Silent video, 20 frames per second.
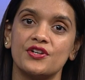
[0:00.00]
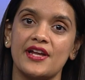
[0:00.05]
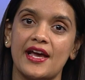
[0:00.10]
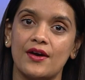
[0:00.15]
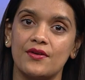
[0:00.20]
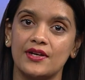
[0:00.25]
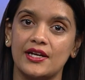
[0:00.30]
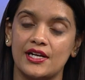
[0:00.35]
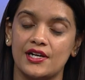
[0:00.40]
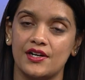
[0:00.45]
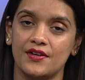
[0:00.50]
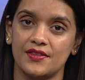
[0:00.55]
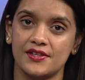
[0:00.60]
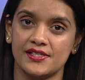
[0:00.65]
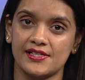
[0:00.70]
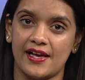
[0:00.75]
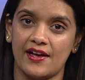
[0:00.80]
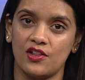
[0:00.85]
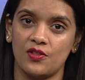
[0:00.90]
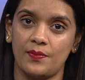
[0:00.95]
down here in the
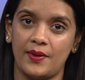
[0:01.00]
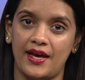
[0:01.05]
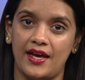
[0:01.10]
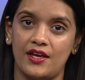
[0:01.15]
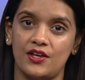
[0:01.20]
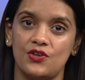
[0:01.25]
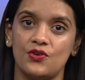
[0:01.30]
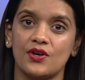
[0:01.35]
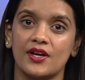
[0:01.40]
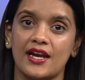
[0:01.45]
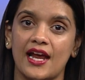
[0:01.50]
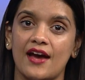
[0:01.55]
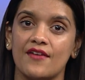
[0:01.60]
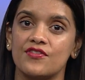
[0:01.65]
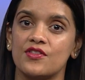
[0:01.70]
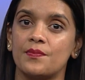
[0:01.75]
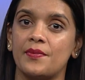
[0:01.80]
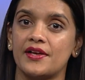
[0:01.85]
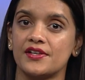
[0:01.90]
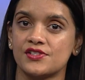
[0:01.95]
South Bay, you can have
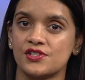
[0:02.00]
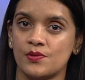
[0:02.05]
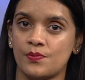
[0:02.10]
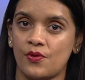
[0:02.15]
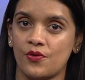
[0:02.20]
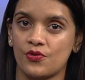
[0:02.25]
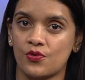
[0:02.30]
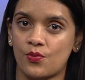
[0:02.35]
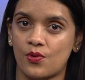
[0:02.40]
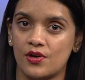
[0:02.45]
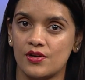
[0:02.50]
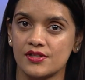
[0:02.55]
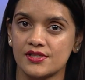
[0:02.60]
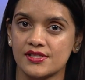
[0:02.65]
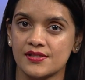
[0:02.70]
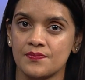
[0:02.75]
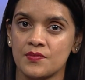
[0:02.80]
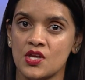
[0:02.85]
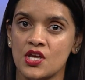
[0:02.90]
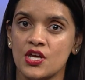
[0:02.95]
the best of both
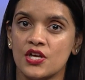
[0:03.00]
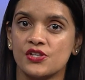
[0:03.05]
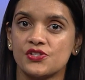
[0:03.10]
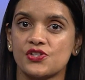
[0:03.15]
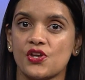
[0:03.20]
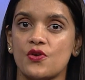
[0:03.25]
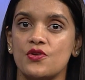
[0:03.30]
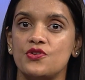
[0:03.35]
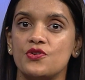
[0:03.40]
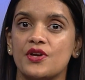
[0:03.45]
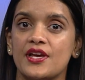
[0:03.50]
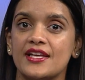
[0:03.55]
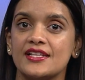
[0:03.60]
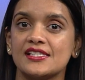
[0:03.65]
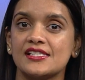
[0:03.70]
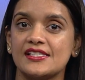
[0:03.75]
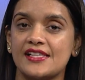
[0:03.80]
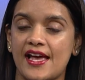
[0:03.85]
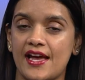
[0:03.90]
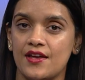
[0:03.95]
worlds. So you can
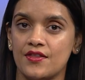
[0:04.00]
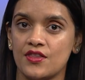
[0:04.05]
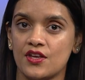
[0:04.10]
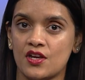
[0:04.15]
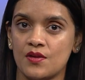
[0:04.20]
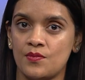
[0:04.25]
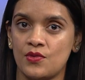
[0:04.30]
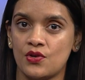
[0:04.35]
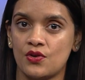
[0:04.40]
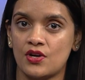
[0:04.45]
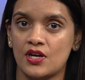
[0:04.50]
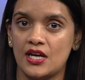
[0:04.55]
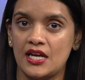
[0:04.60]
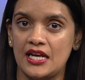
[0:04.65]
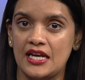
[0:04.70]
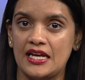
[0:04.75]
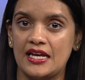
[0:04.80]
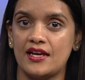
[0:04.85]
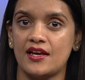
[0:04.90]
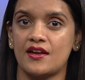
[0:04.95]
stay in the
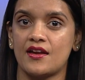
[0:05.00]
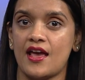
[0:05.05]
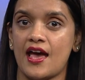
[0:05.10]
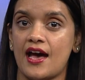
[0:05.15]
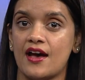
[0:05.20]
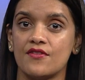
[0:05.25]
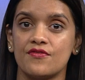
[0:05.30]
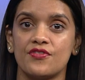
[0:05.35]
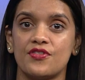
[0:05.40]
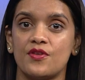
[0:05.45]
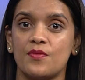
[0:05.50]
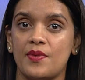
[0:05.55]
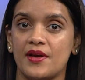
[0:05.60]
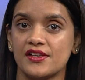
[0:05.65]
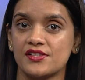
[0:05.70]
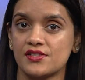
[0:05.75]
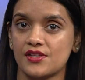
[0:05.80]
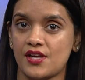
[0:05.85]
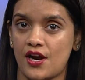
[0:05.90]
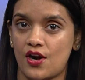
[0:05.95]
community and have the
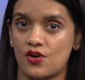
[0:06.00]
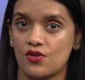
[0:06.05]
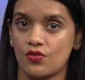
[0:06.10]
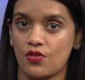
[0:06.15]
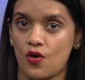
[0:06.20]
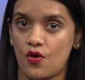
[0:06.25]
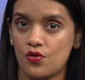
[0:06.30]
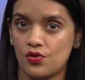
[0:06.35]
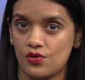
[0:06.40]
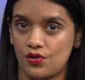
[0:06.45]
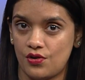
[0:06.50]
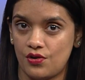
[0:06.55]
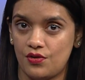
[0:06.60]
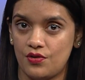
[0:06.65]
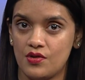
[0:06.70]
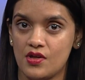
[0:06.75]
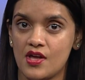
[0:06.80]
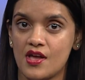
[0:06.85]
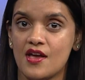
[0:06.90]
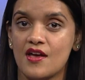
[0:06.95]
best care local
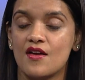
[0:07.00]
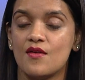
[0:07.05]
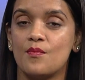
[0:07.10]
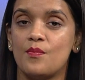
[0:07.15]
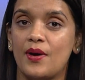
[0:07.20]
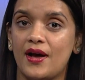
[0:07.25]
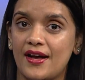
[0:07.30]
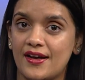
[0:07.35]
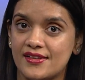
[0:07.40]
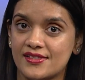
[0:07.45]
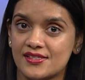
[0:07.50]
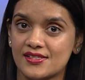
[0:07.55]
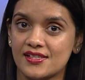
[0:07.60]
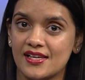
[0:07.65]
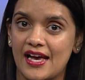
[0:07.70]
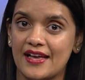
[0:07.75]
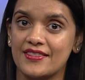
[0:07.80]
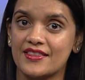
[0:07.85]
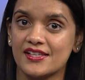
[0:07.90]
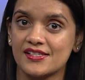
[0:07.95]
but
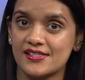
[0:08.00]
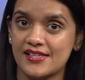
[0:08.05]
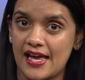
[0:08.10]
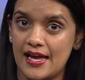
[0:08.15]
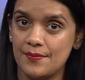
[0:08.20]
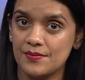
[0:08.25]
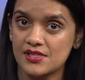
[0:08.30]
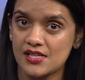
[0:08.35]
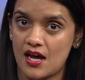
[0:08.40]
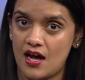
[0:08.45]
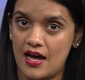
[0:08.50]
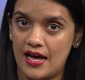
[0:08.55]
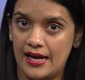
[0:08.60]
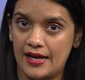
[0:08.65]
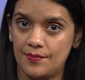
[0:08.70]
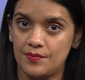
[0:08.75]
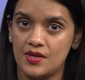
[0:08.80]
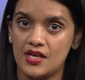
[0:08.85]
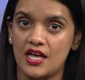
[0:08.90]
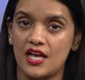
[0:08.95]
at the same
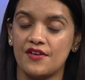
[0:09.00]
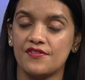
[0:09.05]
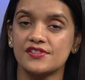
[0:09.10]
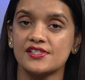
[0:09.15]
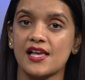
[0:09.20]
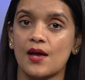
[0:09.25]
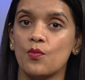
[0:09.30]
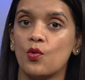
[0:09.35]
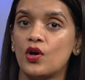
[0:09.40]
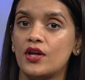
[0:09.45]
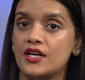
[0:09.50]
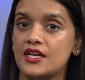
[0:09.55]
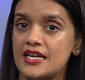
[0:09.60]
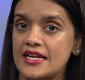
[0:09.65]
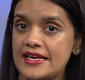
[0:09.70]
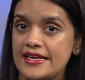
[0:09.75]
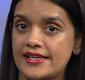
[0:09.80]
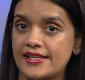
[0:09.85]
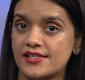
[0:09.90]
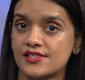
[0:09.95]
time, if someone
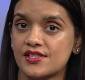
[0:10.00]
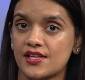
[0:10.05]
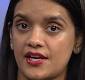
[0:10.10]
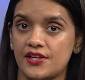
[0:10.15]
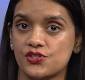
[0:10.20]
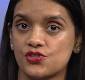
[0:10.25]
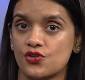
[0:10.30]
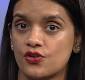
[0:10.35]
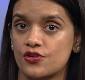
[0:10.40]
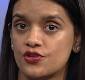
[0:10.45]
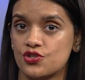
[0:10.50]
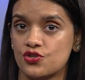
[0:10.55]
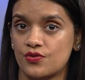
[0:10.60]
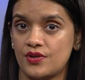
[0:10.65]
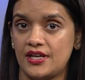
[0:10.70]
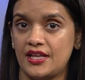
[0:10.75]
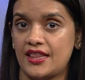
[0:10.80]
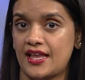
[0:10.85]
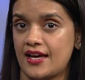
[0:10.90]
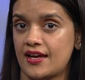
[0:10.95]
needs a
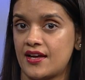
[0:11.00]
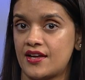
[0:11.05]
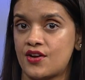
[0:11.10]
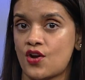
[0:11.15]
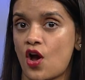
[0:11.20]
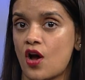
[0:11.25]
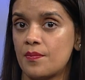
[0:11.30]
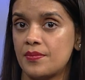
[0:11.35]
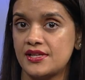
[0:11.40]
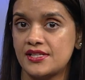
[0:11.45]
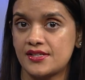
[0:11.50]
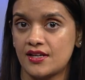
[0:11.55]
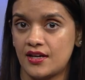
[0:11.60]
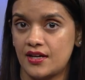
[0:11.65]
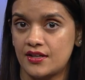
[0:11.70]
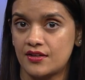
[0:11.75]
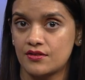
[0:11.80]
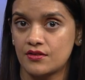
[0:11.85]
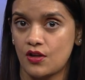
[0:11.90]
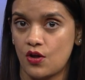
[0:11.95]
surgery that cannot be
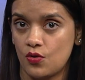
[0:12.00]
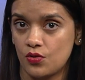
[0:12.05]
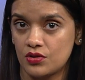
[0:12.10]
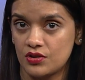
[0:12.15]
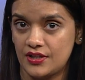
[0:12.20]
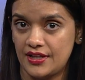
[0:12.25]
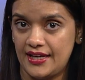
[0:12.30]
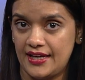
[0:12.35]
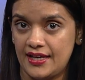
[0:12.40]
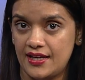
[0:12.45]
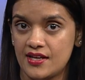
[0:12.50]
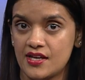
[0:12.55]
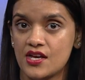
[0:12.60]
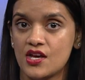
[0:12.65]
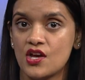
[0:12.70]
done locally,